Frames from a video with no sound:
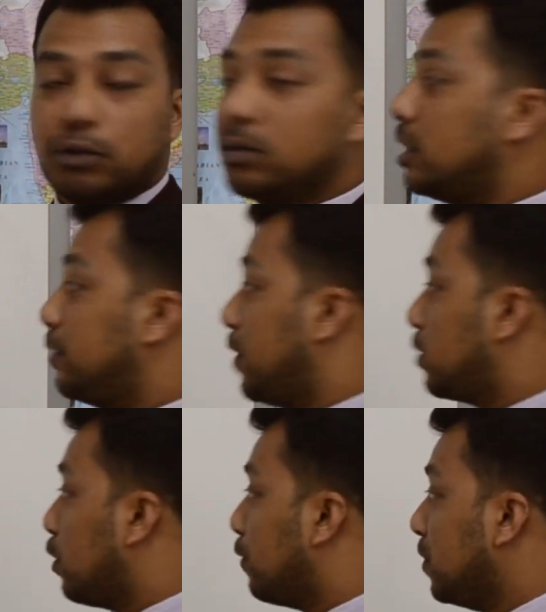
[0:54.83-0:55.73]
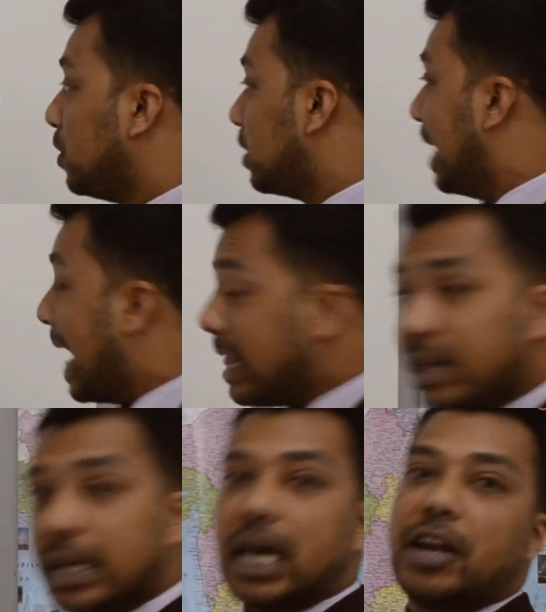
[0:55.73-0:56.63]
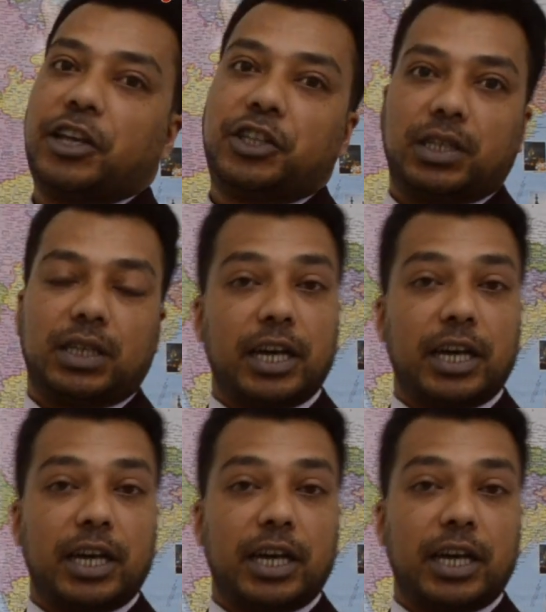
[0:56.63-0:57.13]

So the defects of vision and their correction.